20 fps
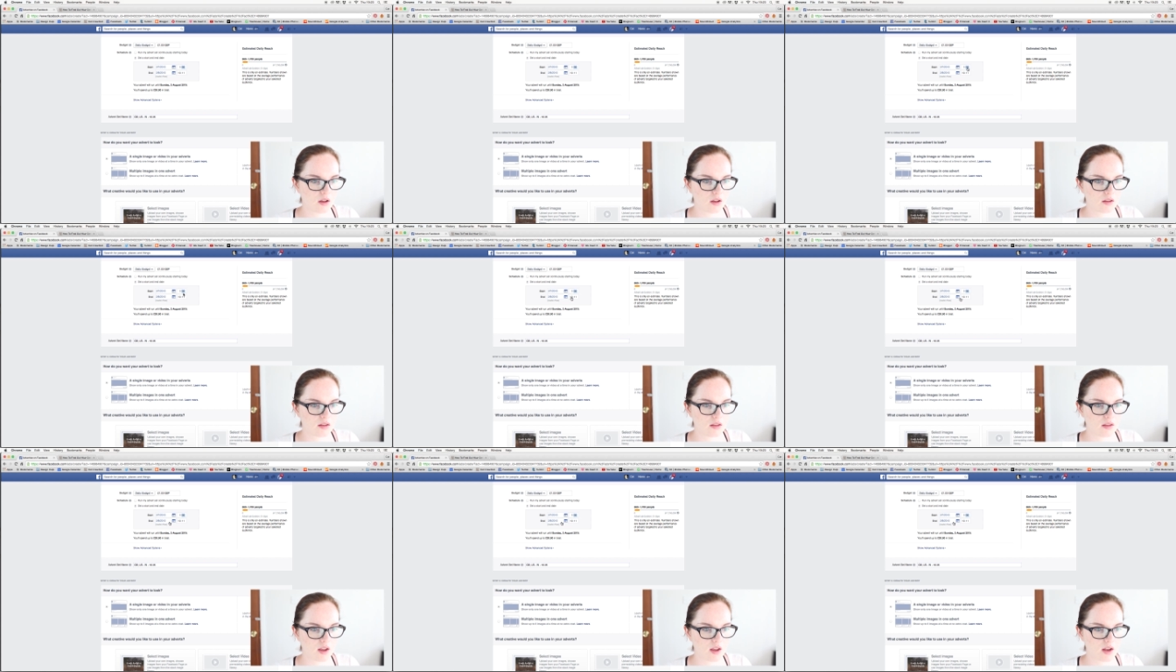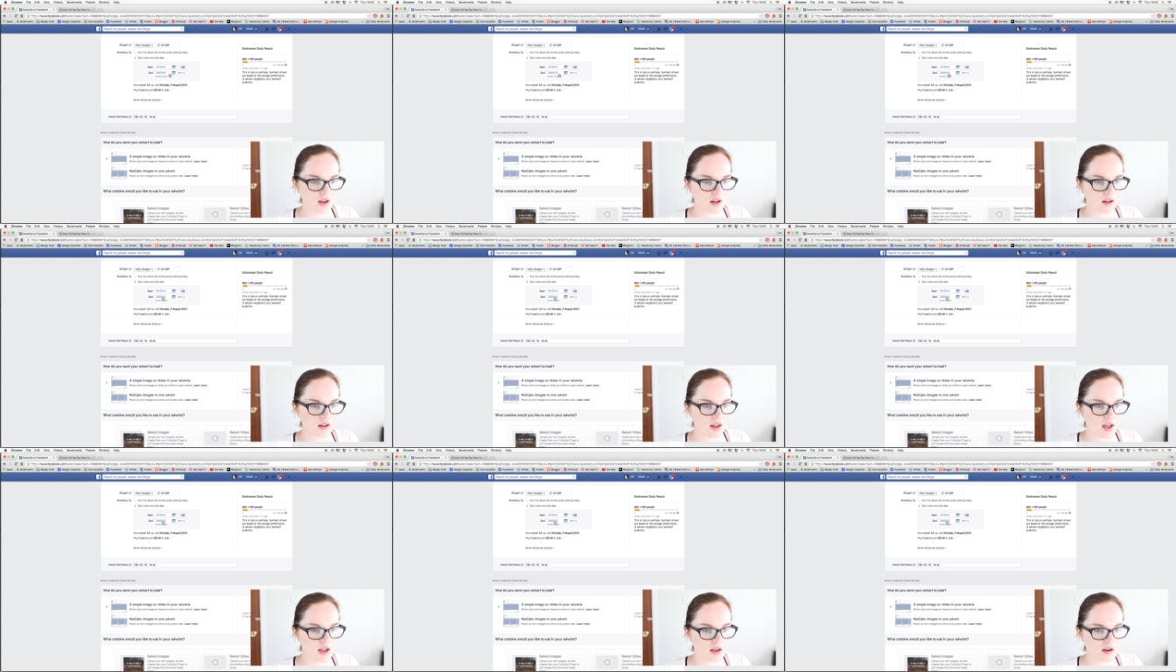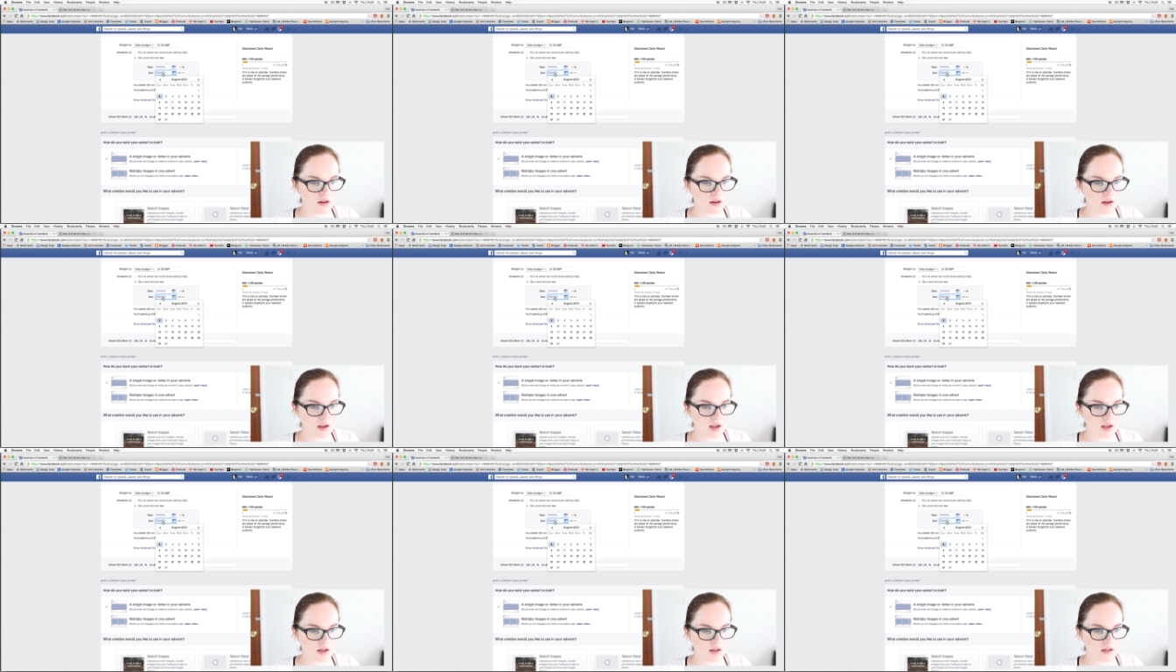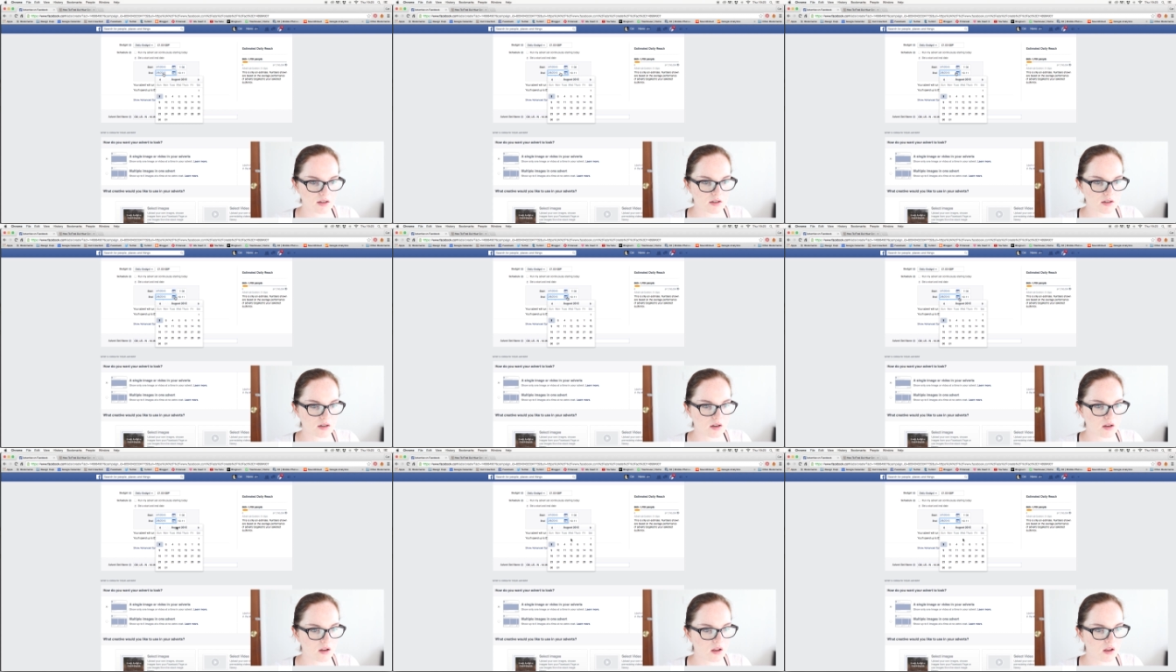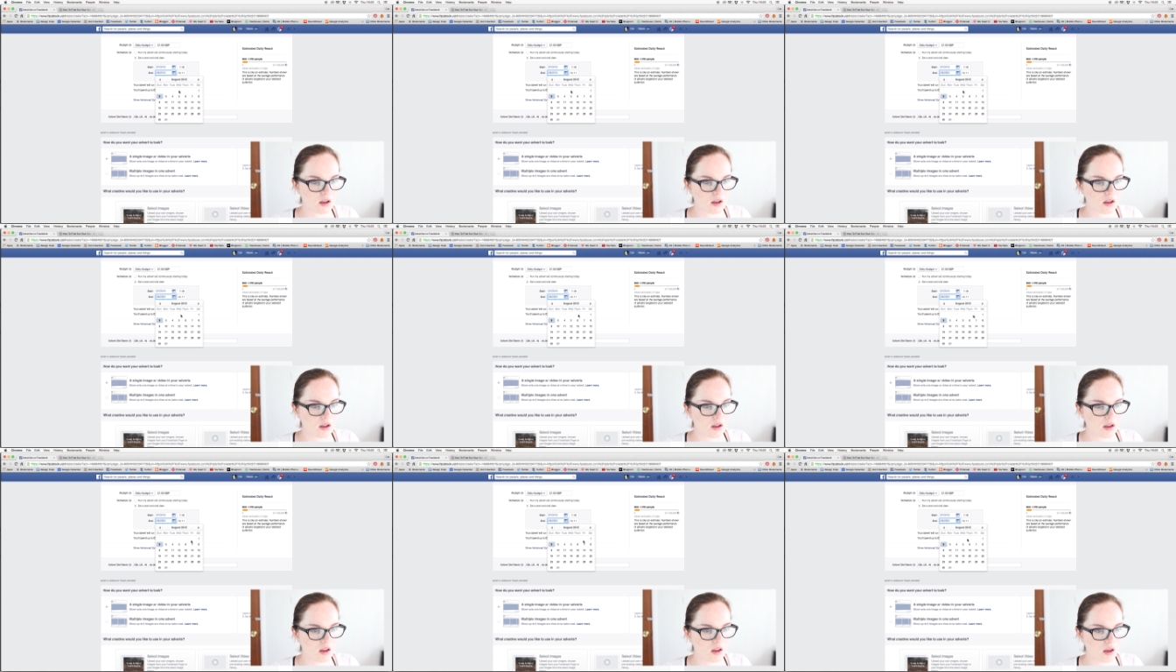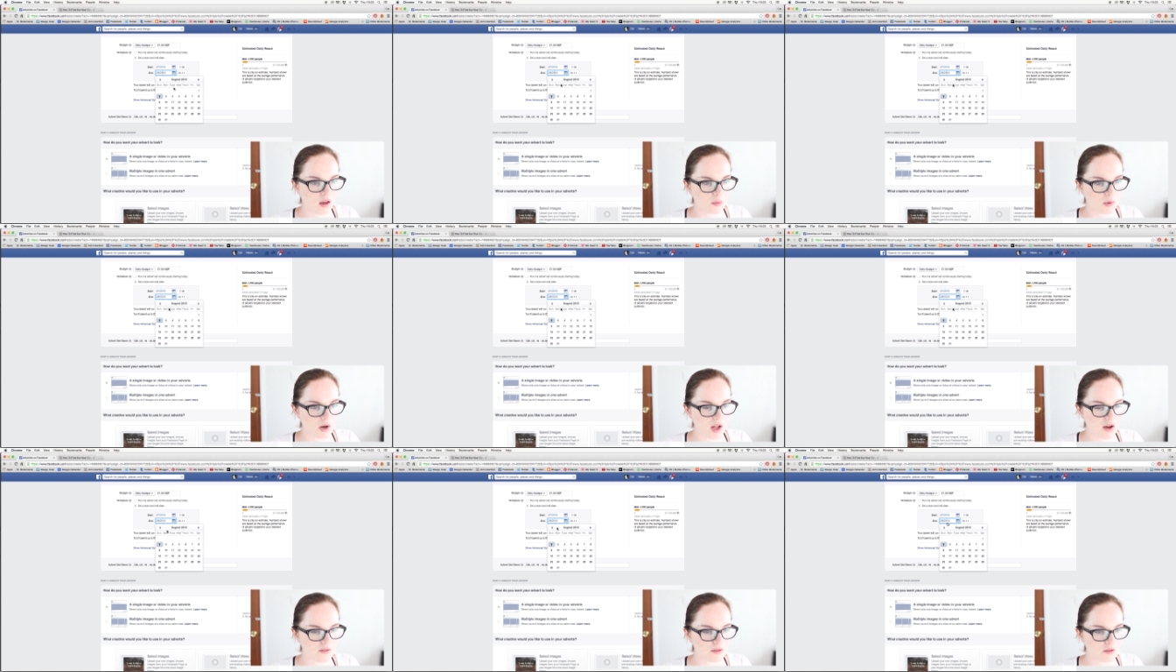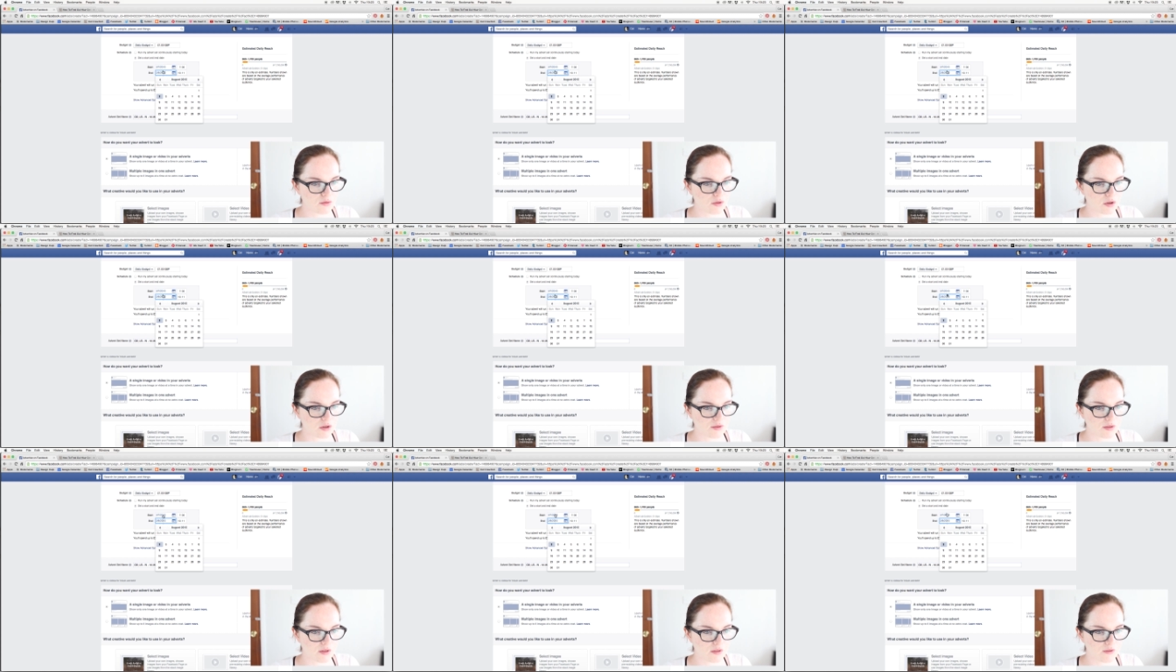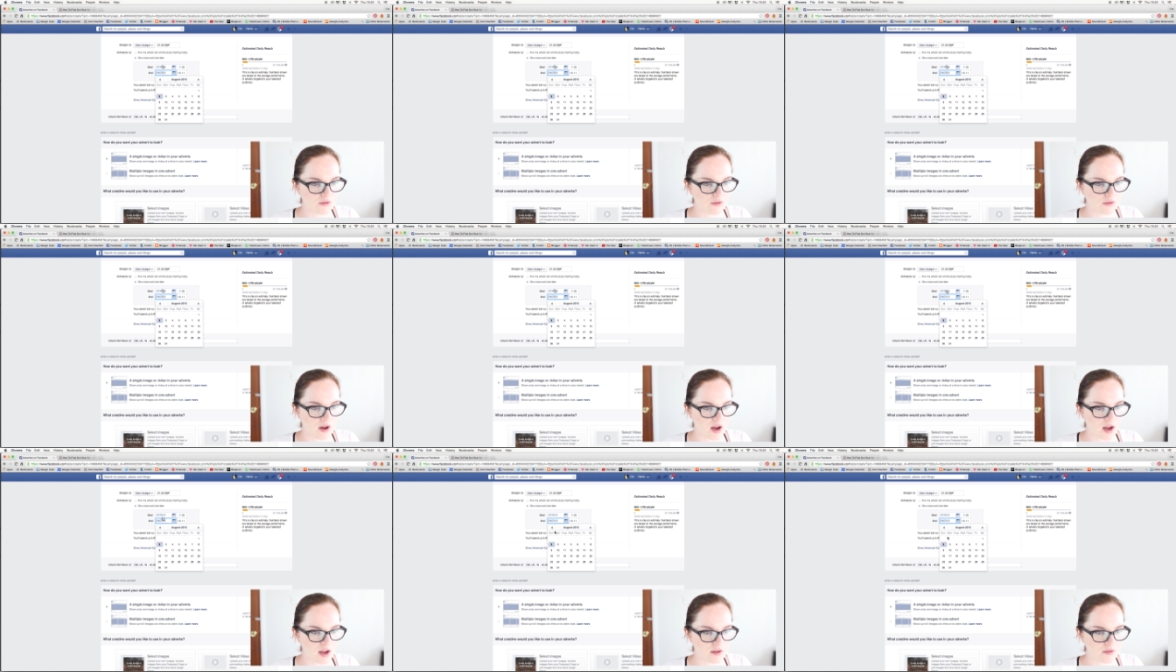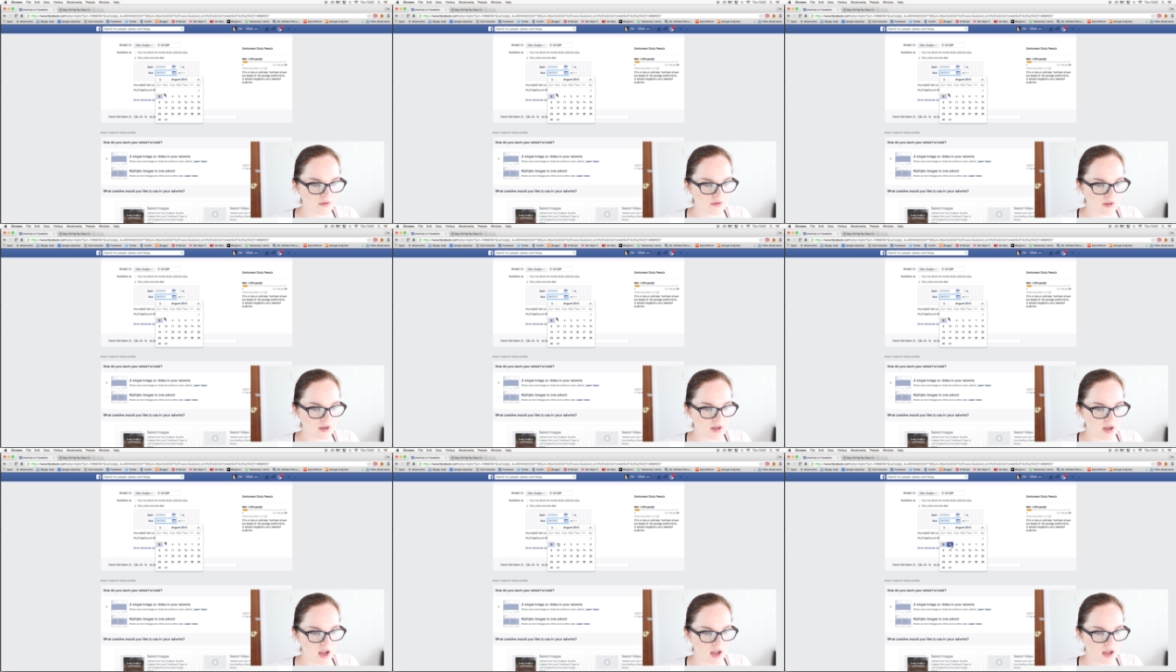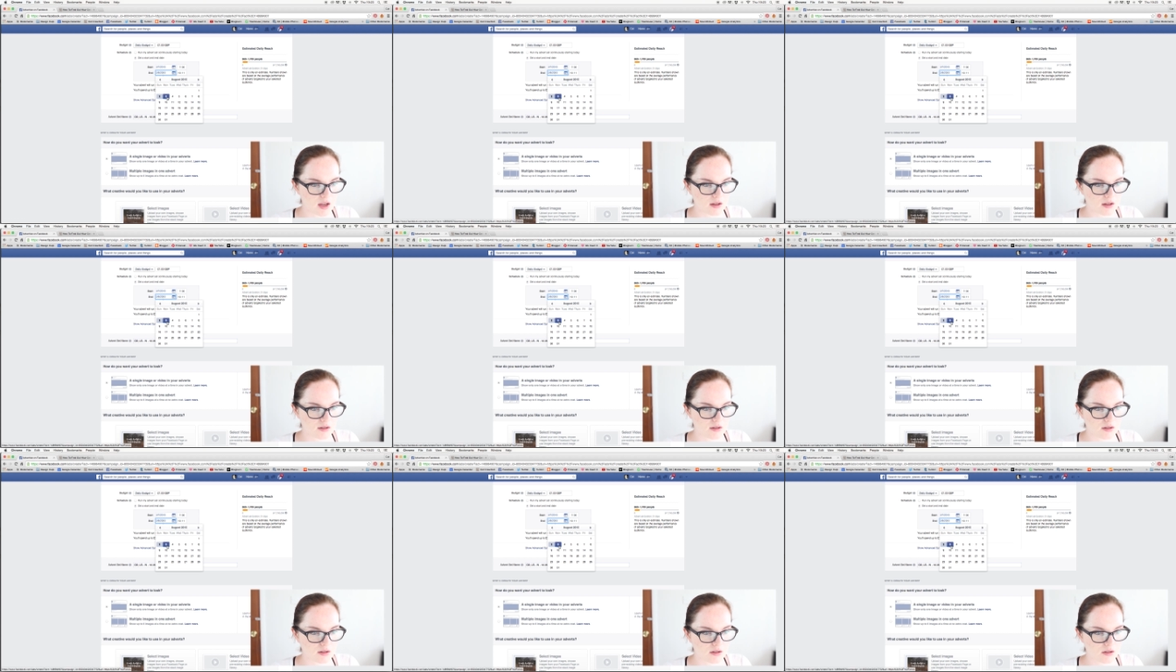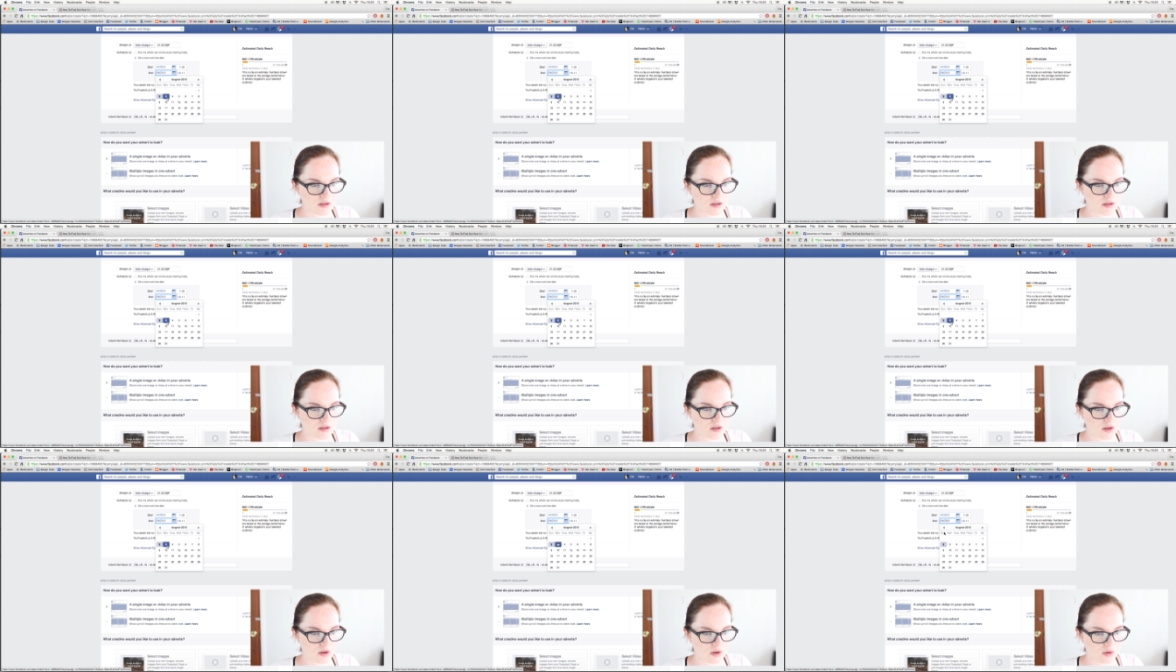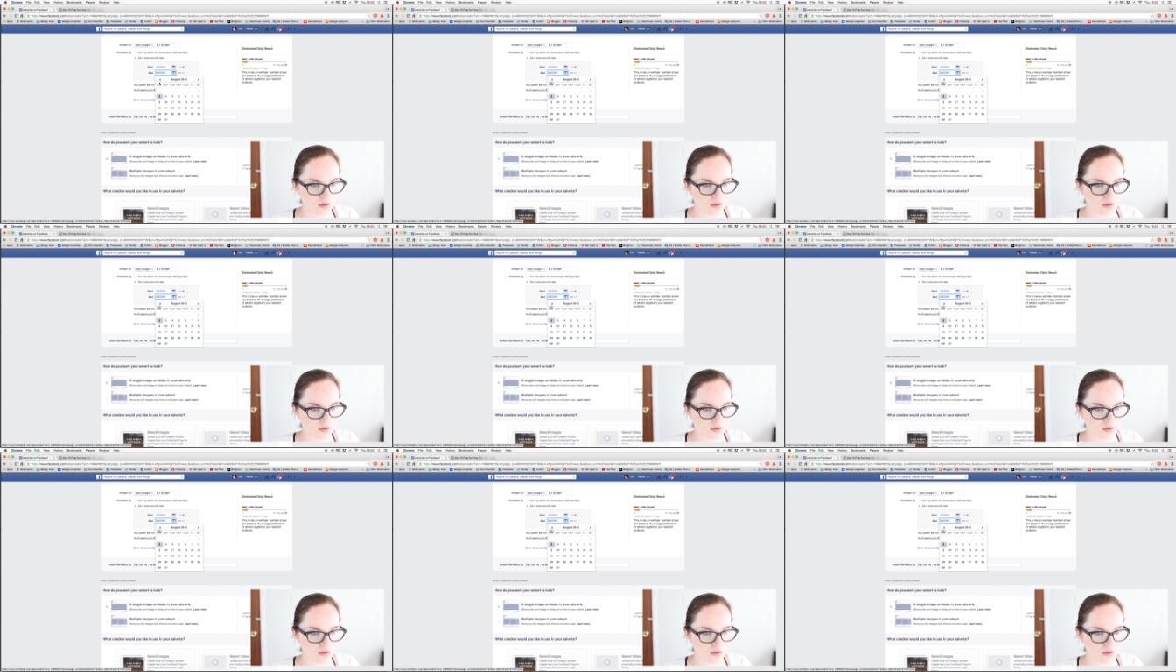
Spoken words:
And then I'll end it. I'm going to have it run for 5 days. So